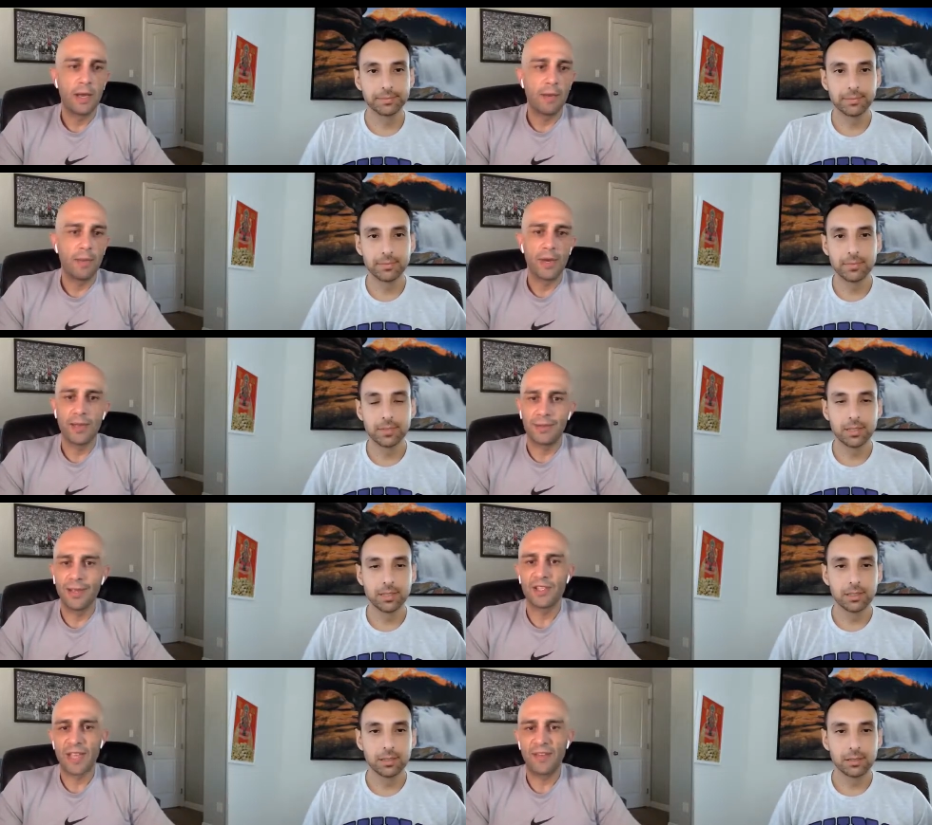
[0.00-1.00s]
Speaker 1: but it
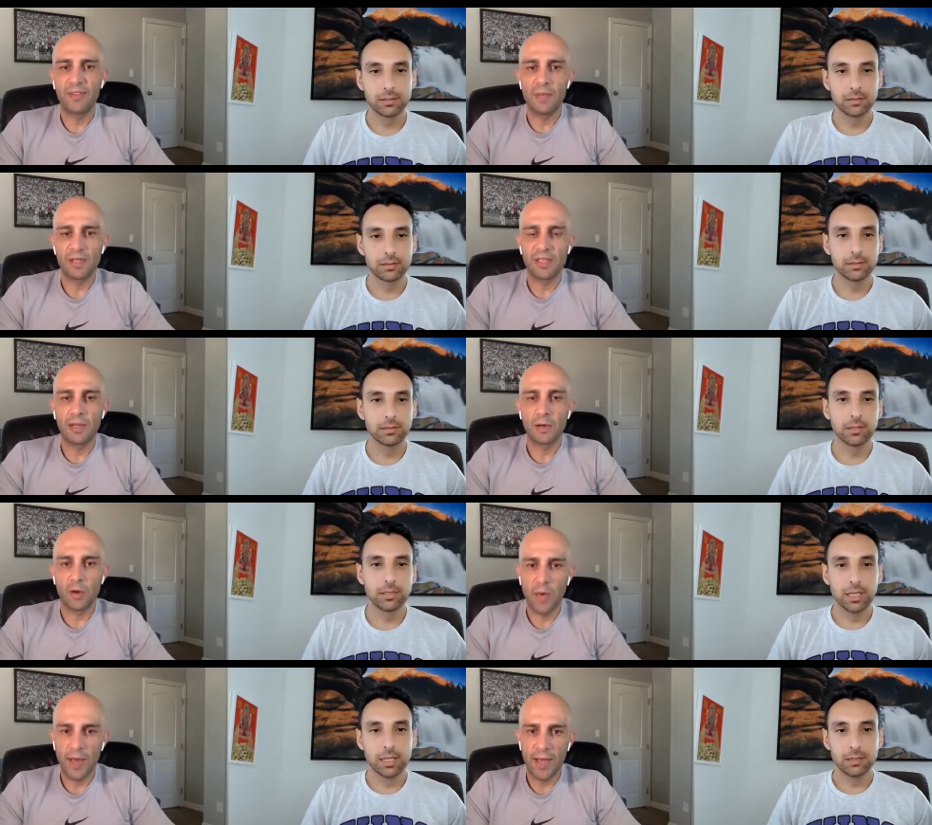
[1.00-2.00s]
does have to be a seller
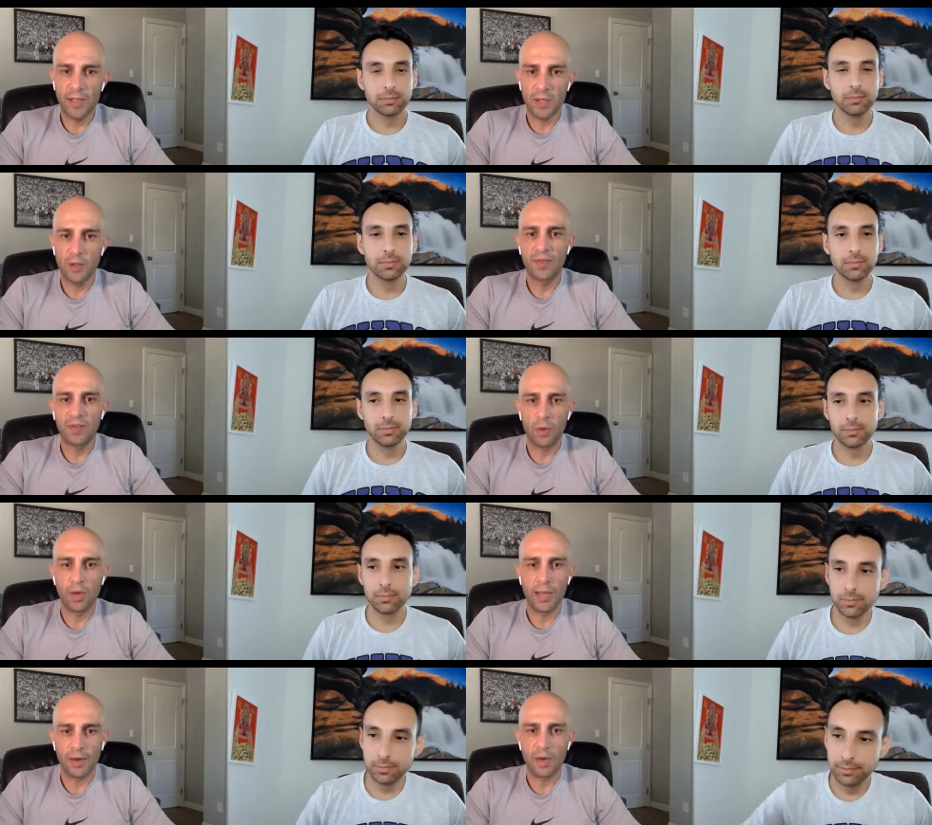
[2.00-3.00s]
credit. So you do have to
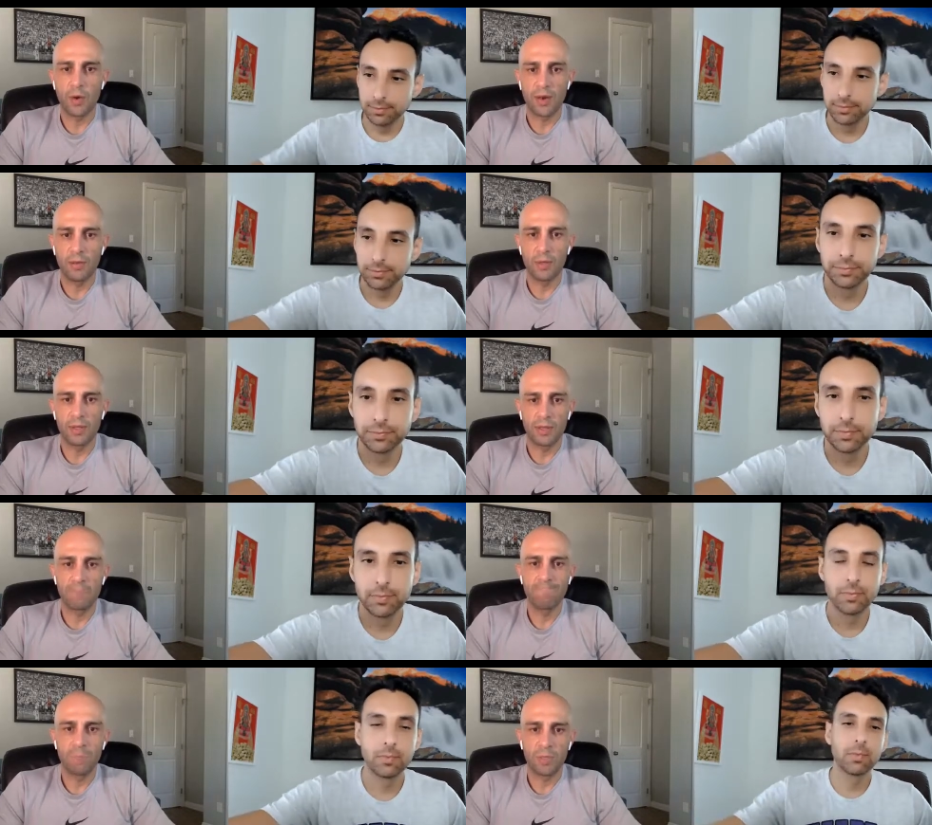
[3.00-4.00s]
work out a credit
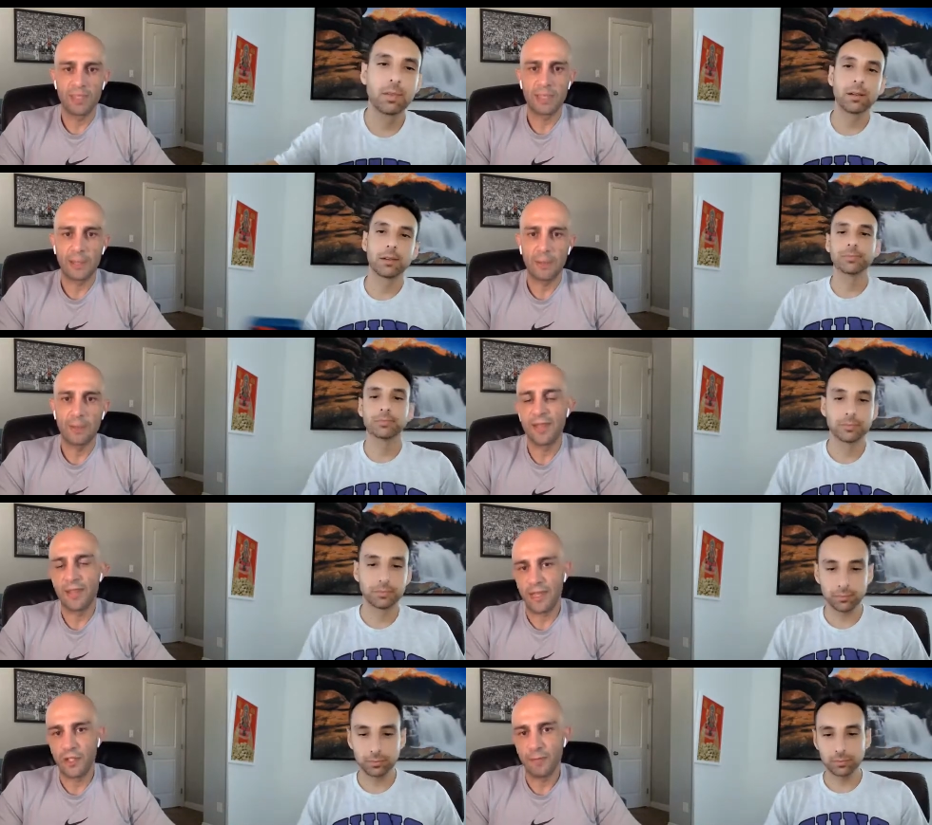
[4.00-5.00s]
with the seller and
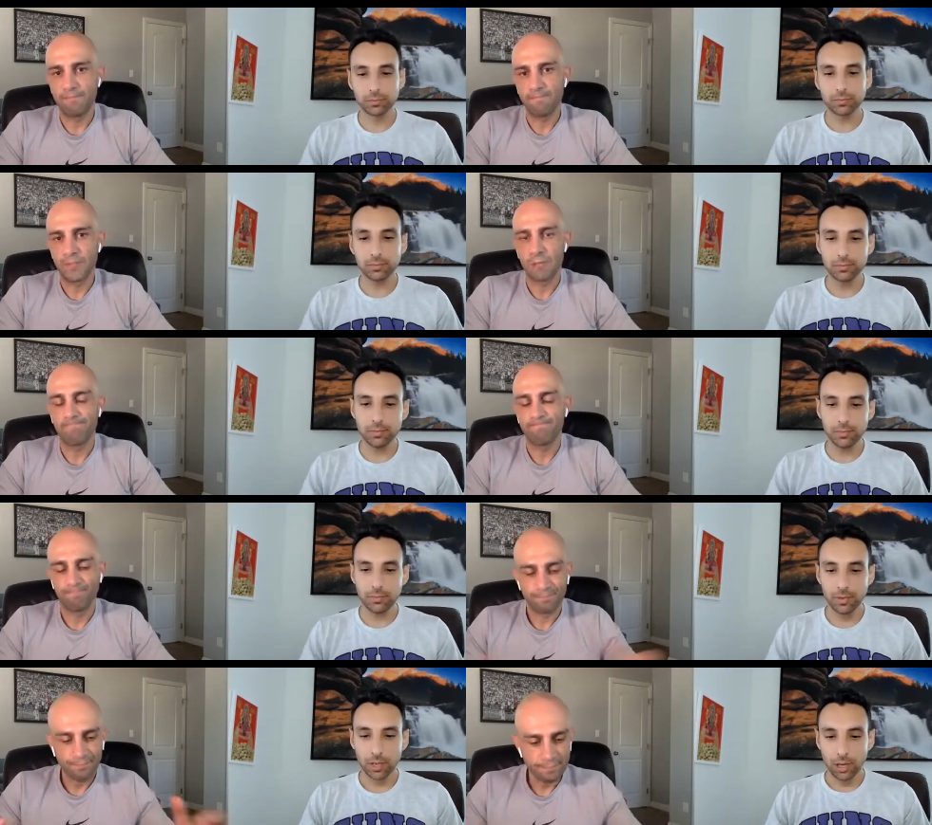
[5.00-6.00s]
the agent. So,
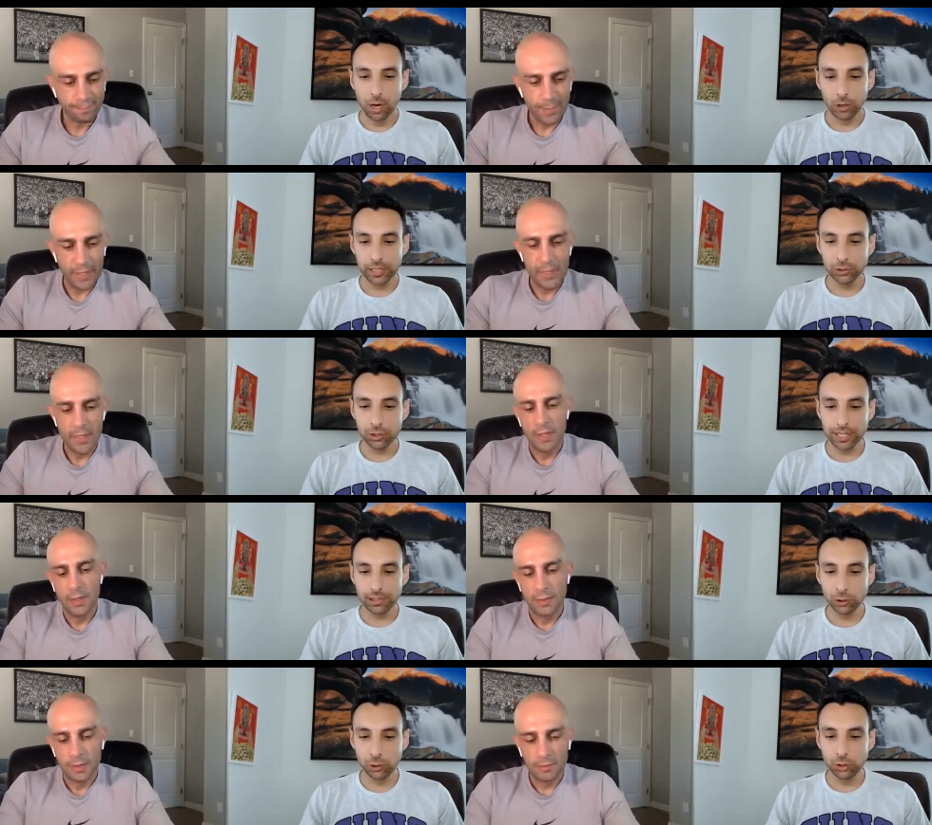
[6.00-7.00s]
Speaker 2: okay. So let's
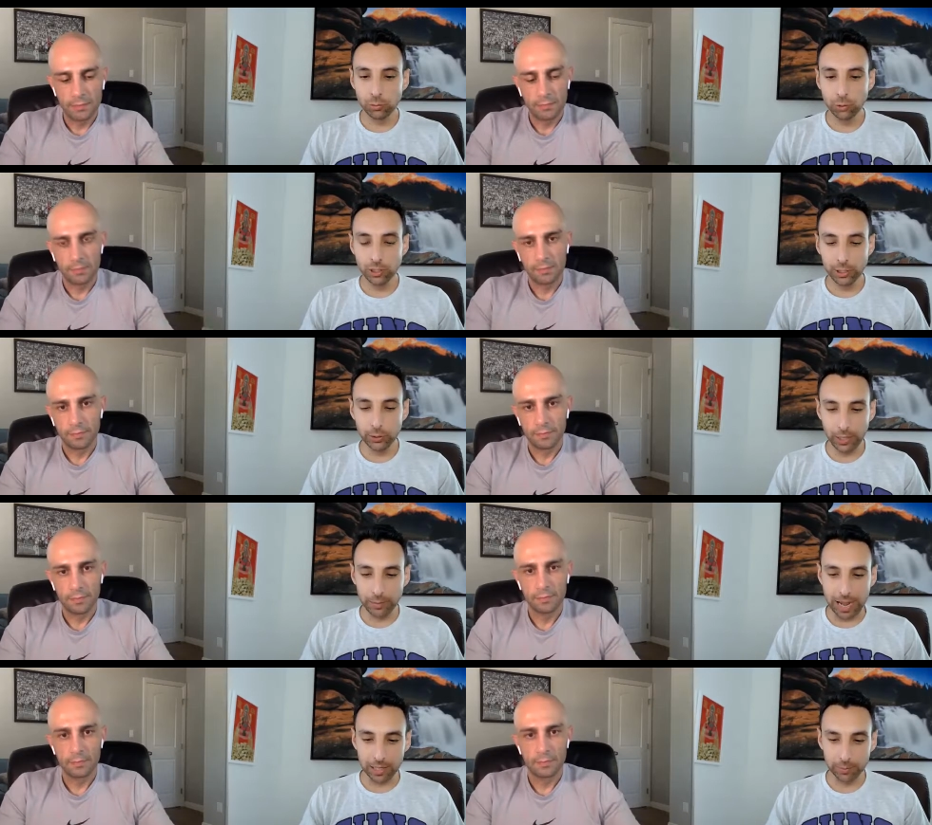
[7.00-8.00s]
do some really quick
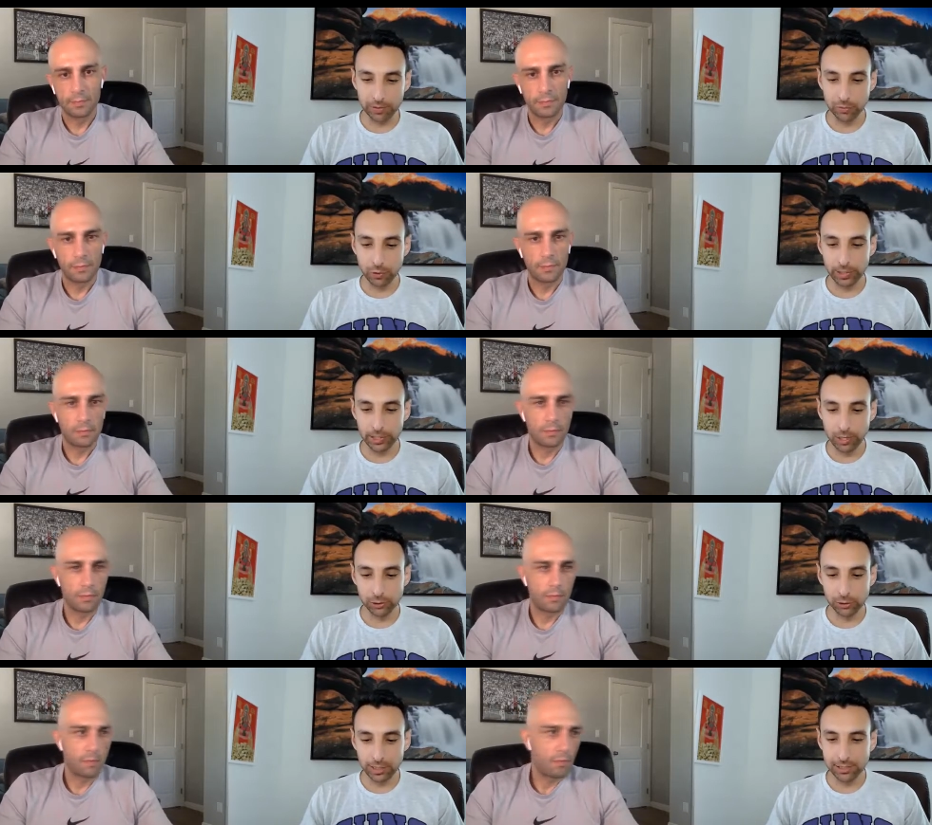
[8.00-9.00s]
math before we go. So
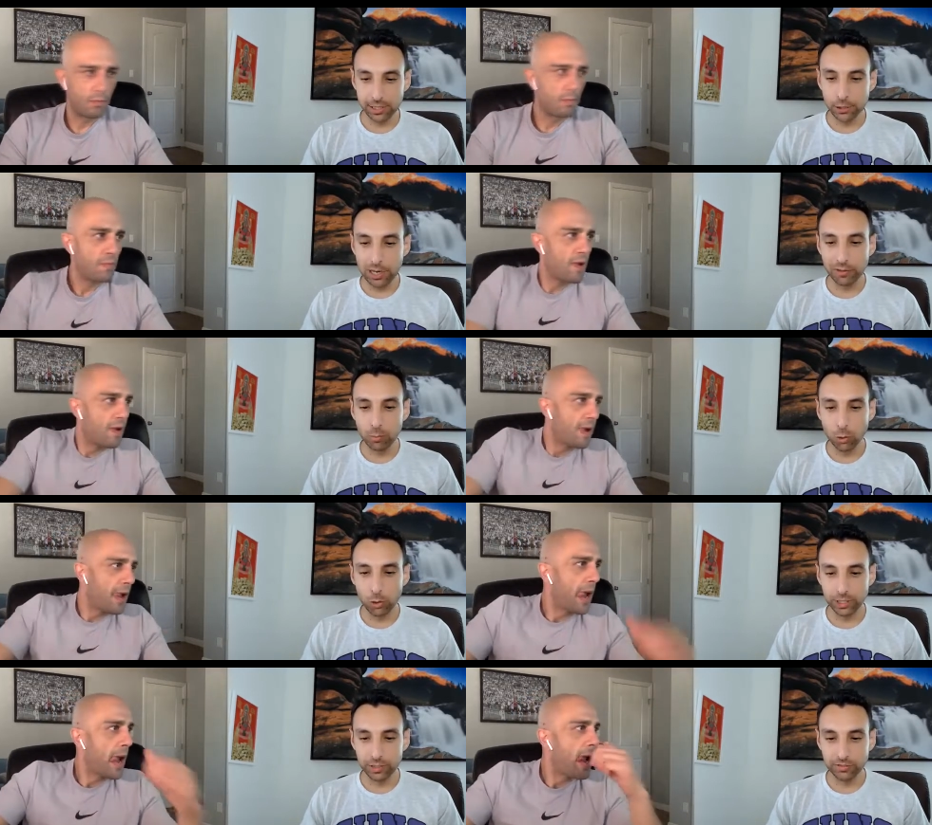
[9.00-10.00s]
let's say you have a
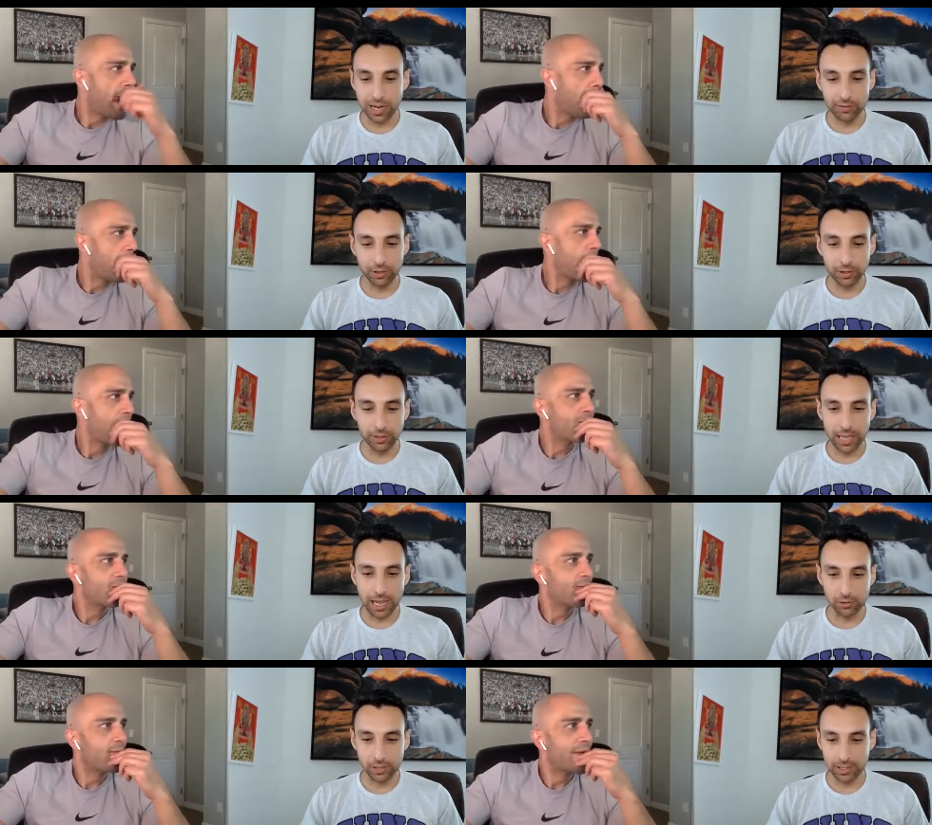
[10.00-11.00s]
mortgage of
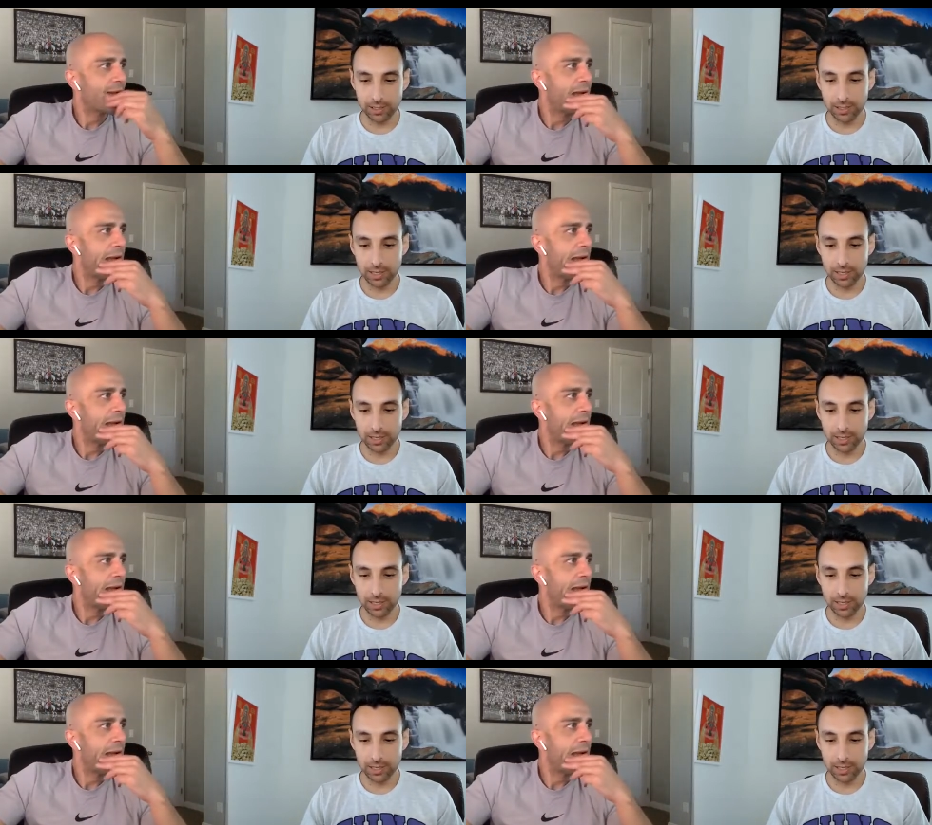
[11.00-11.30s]
$500,000